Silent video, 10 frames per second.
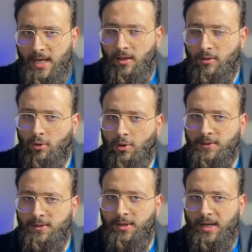into
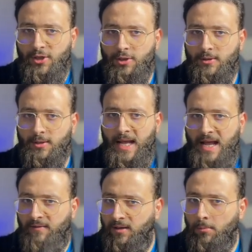considerations
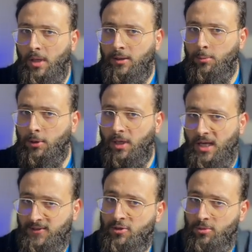having multiple
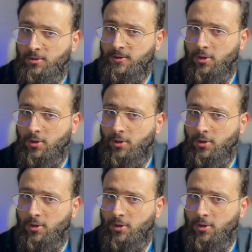customers